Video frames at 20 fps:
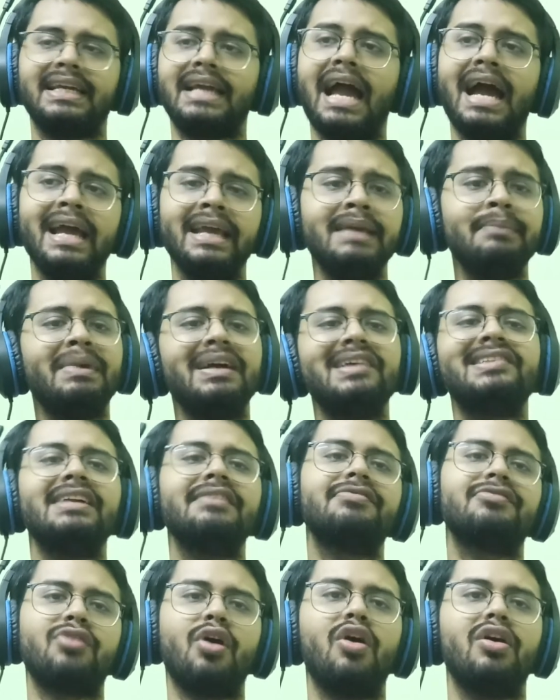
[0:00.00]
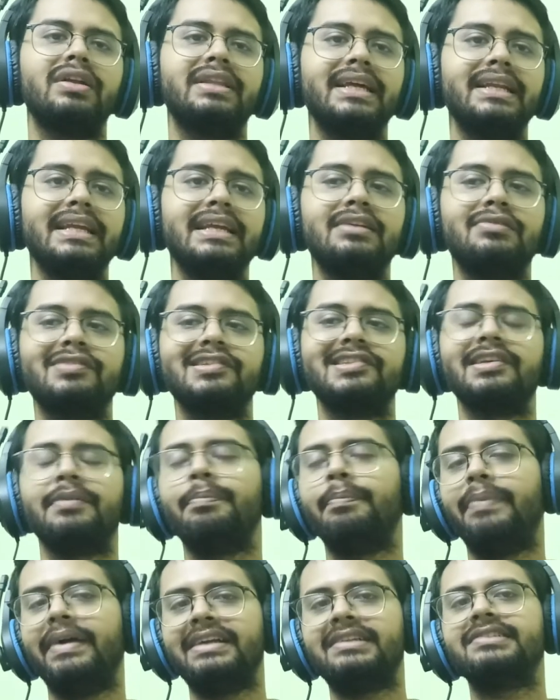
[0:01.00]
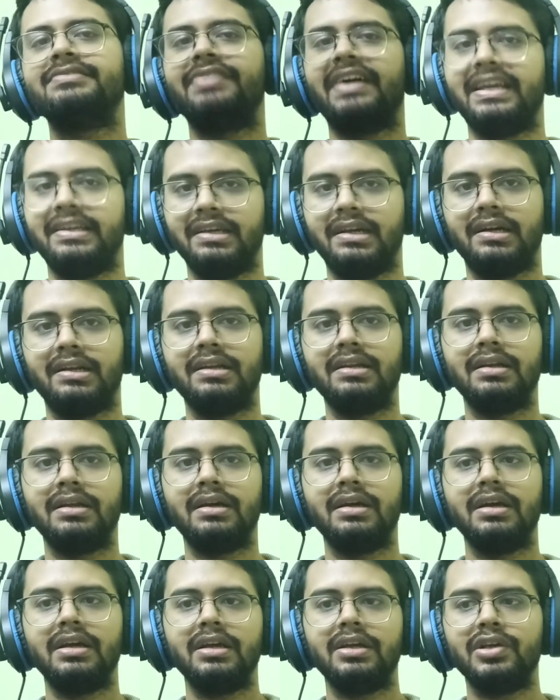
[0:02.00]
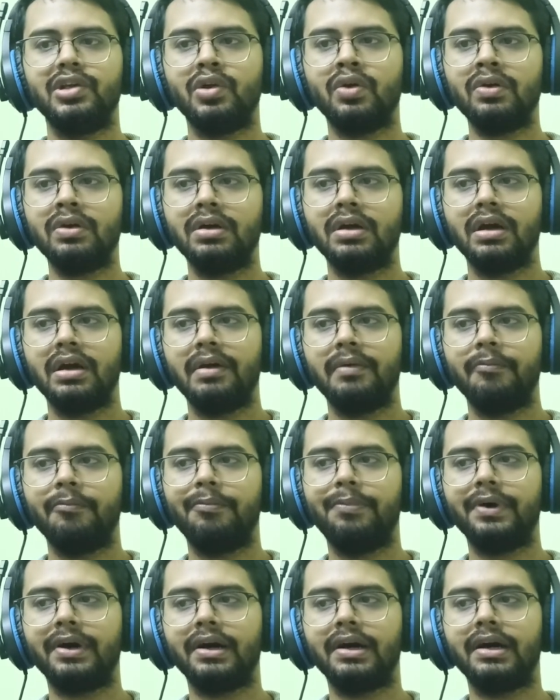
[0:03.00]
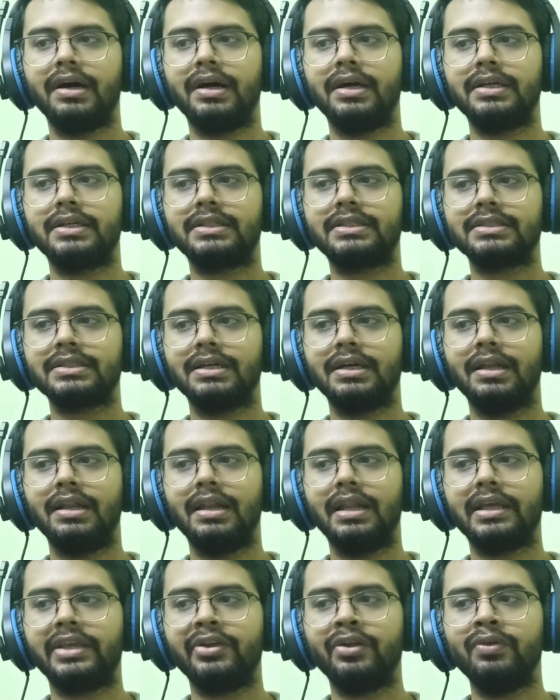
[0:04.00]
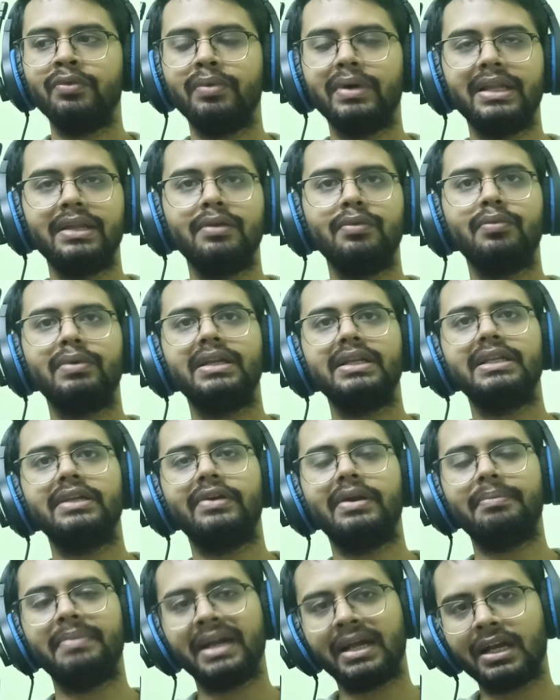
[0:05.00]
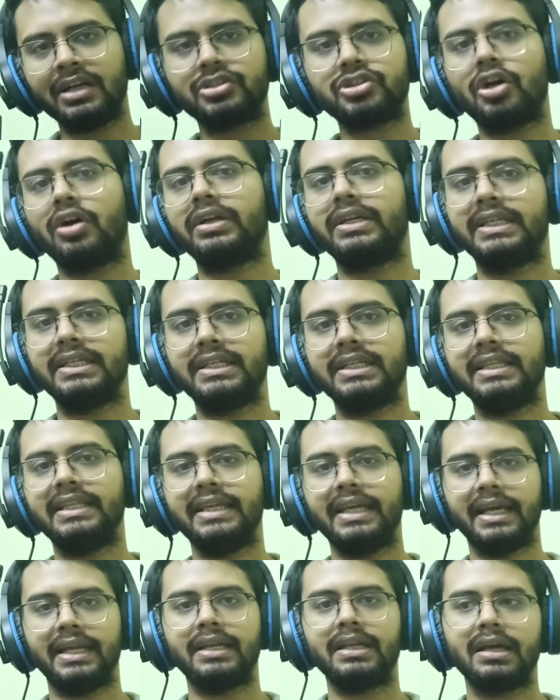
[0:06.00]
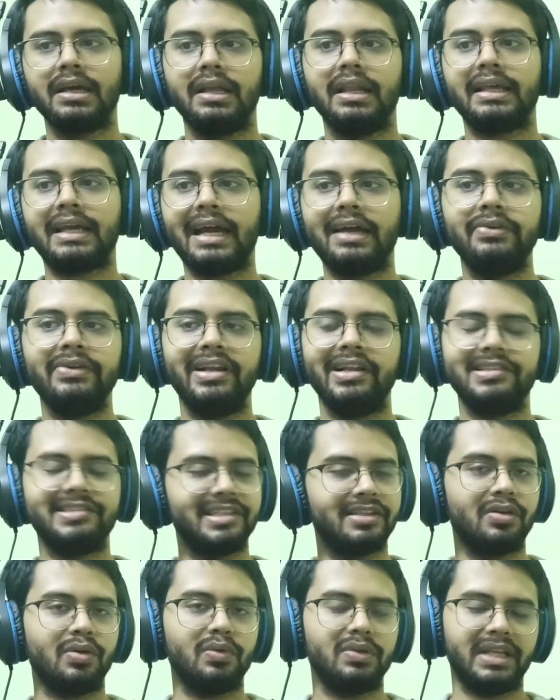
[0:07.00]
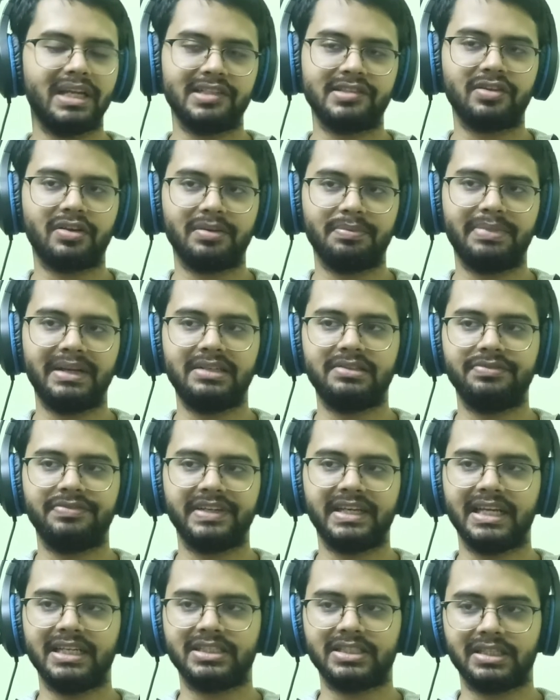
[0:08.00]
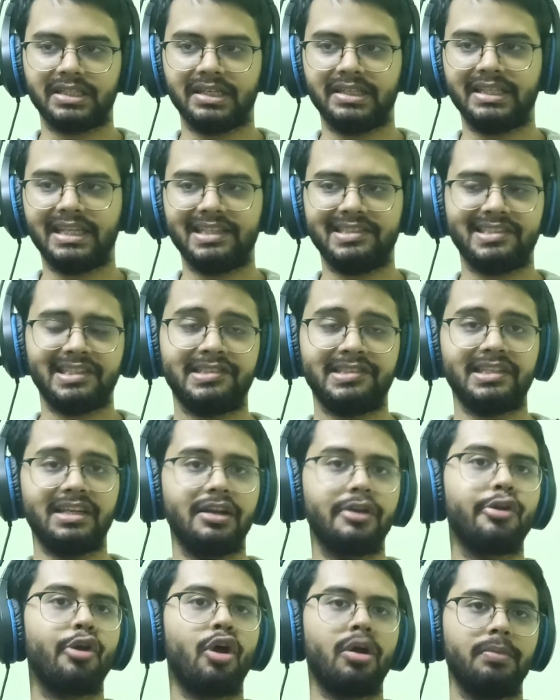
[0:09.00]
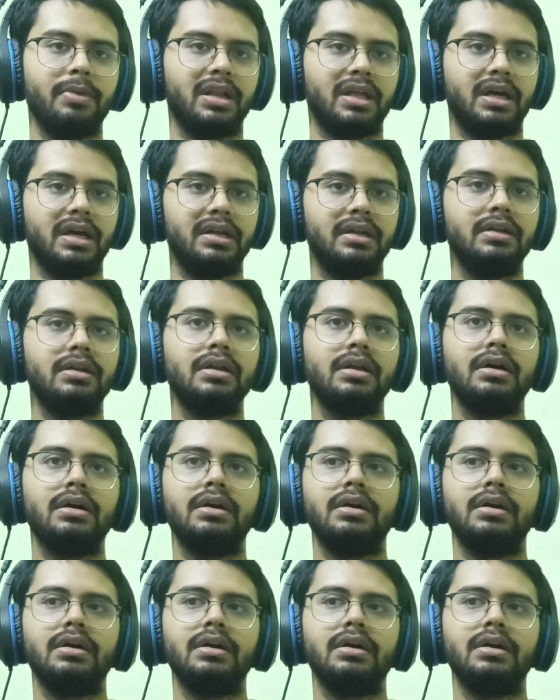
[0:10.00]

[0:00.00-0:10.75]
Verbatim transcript: Like, I myself thought that it was a petrifying gun, you know, but like, you know, when Rebecca shot it in the end, like, I realized that no, that's not a petrification gun, just a normal gun.